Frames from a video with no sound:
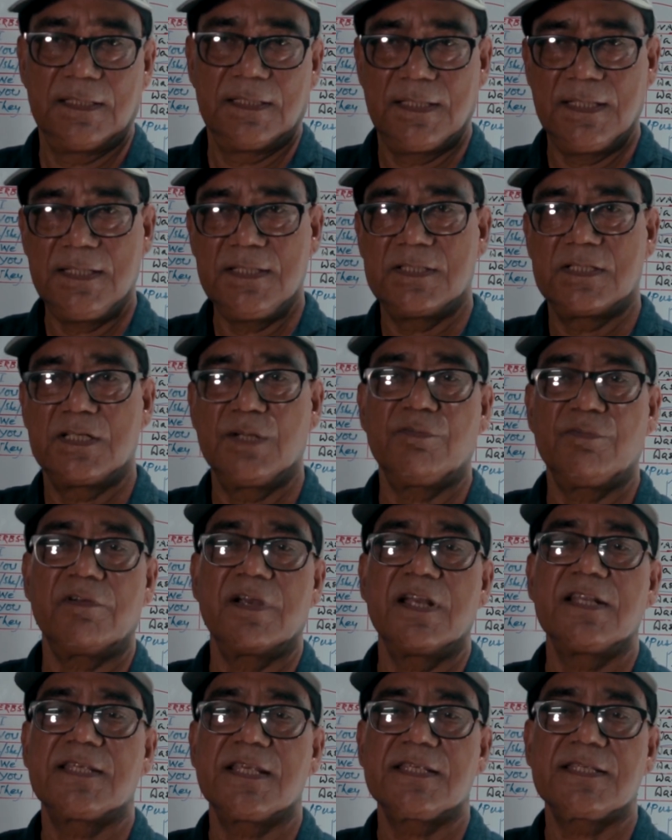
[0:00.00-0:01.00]
These
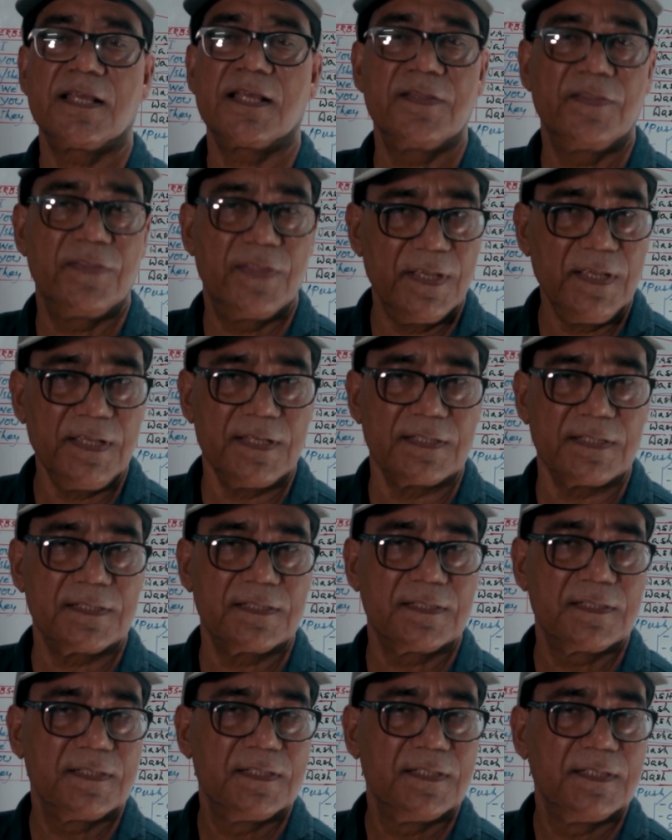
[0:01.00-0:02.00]
differences are there.
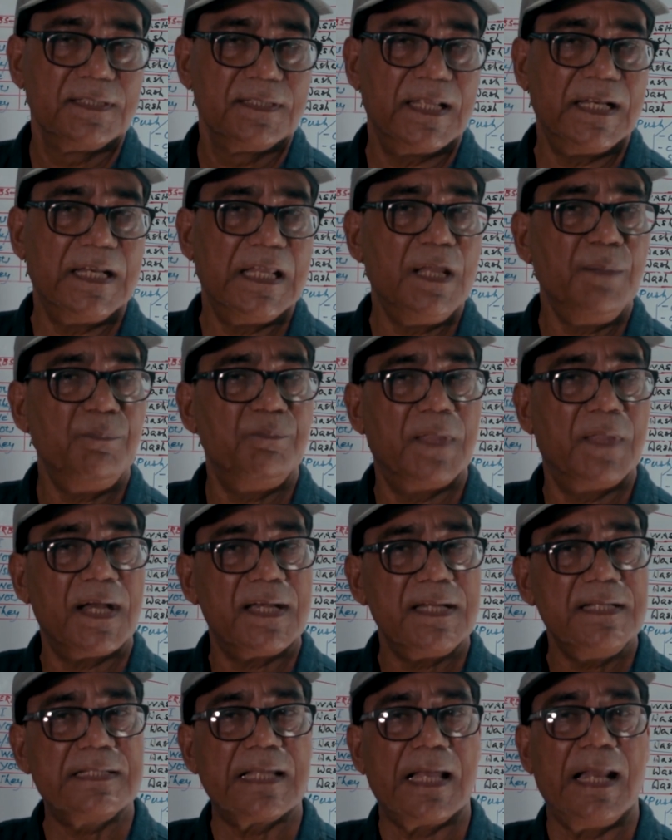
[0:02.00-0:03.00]
Then if
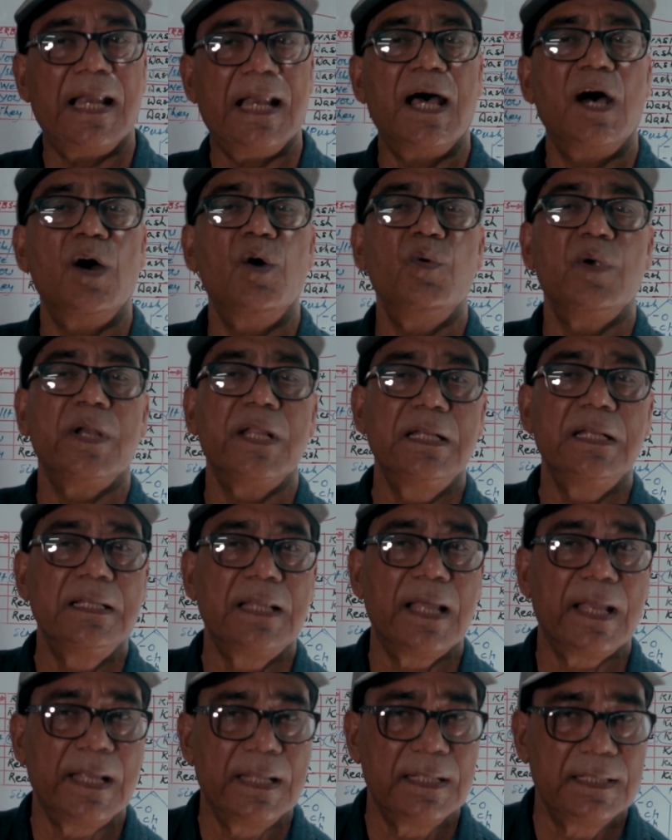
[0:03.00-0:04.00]
that is allowed in
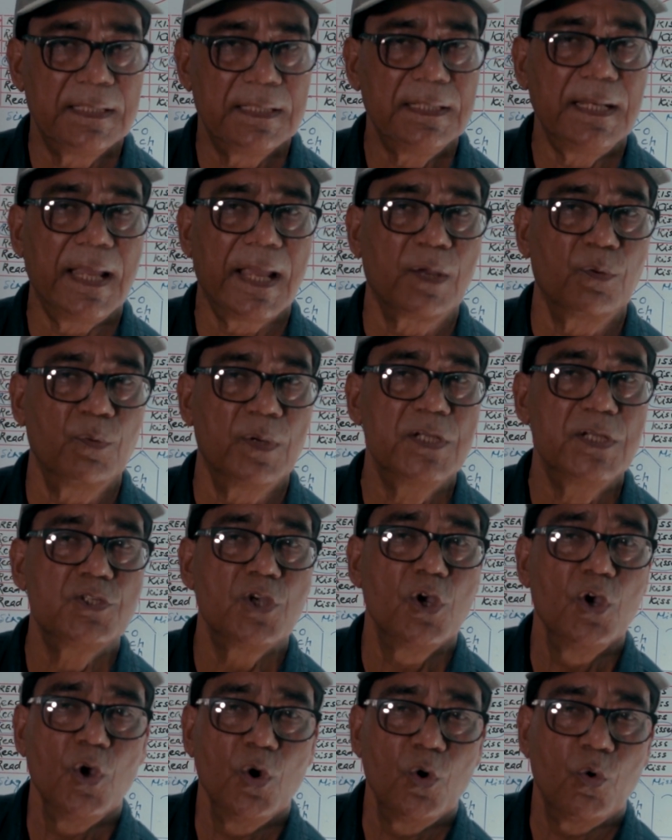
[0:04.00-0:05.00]
the Hindi language,
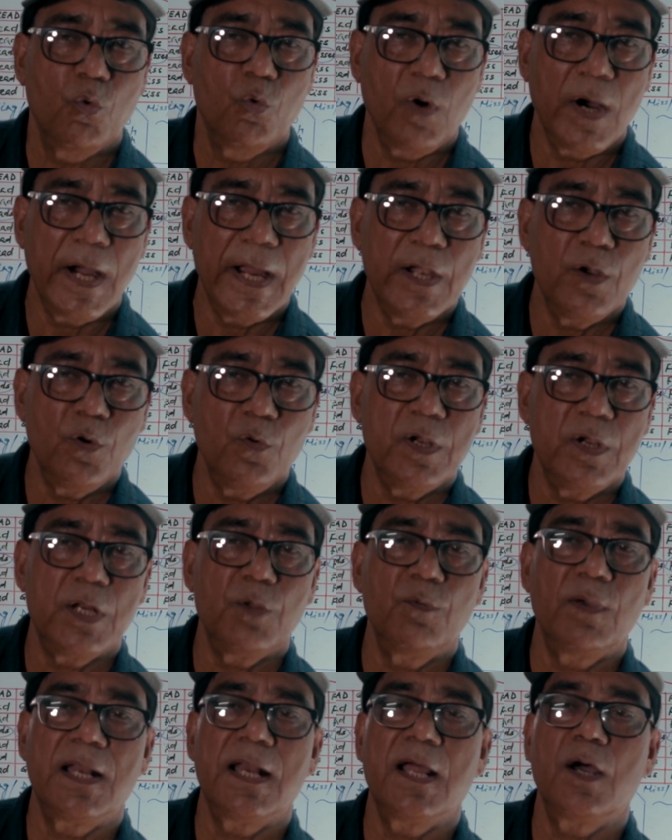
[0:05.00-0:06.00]
why don't
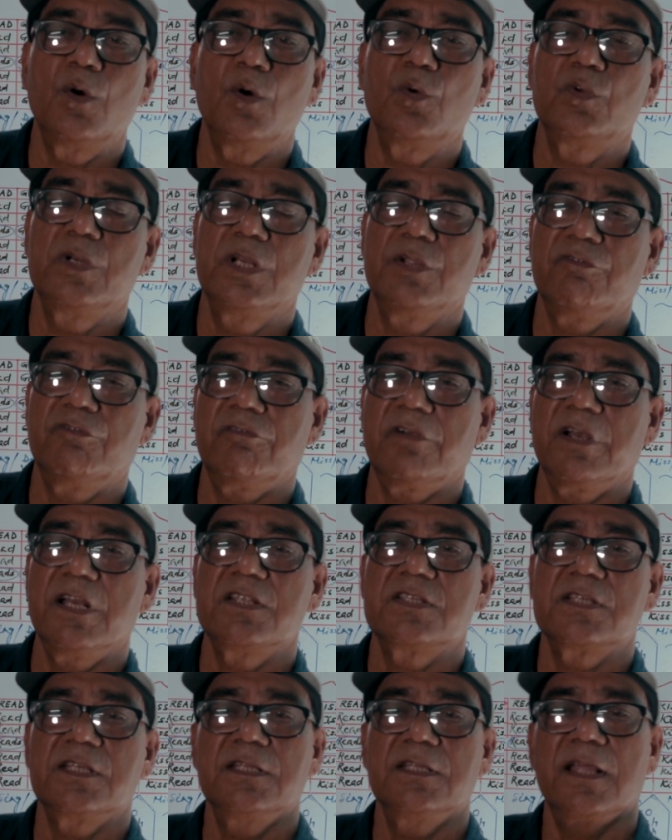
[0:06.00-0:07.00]
you allow
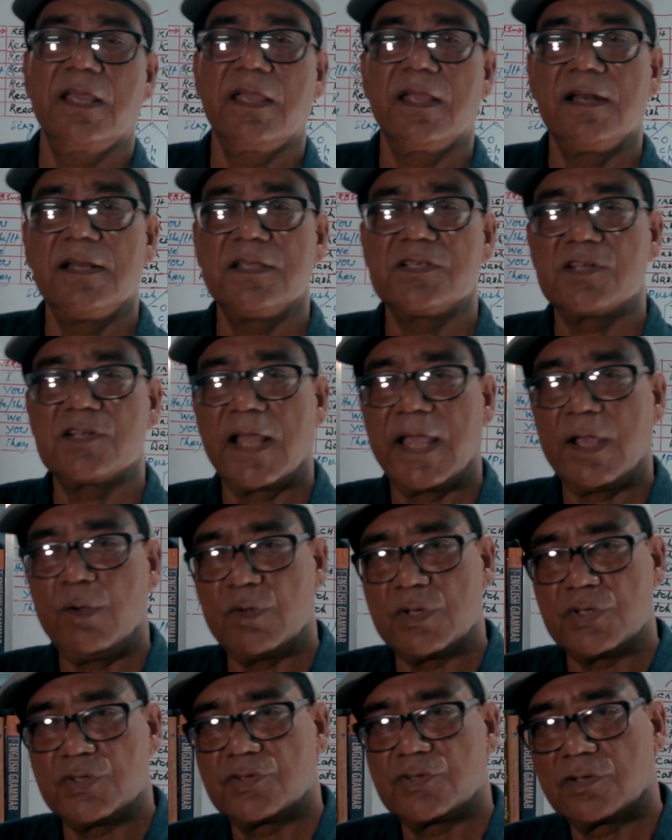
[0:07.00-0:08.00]
difference in the English
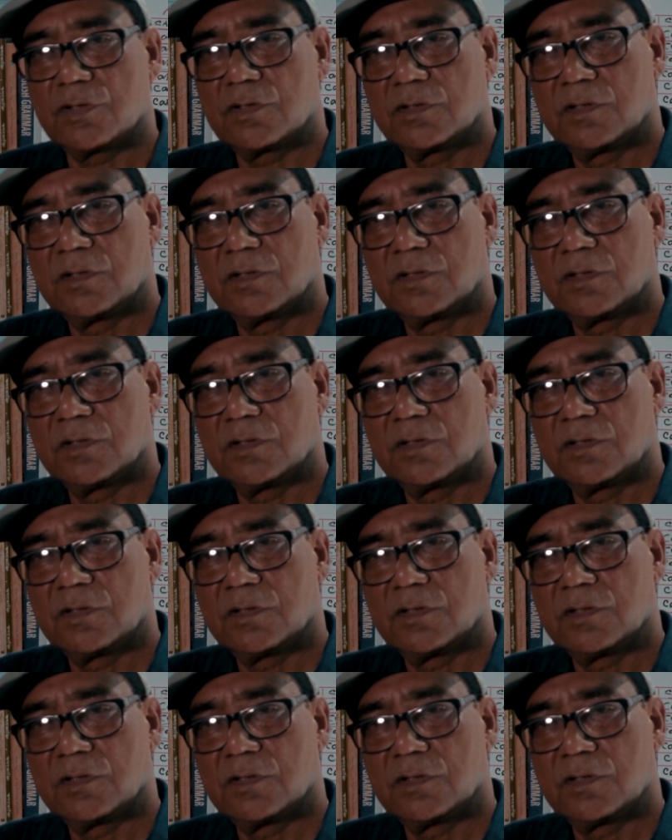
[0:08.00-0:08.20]
language?